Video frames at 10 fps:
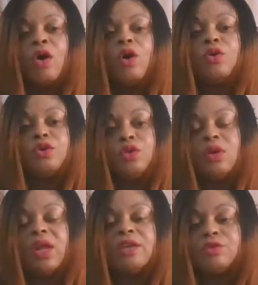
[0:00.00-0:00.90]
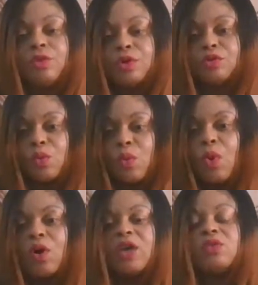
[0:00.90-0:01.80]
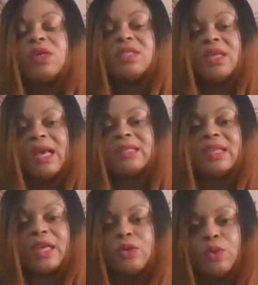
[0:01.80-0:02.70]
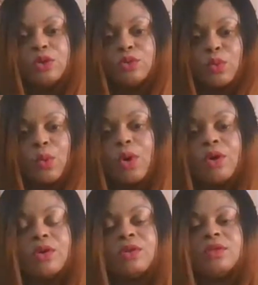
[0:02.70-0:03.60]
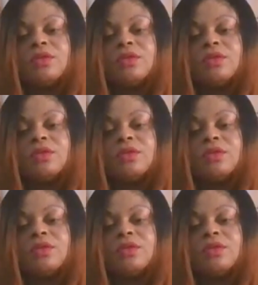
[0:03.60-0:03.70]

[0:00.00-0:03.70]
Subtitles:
or you know that he's going to walk, and you are still asking, are you going to walk?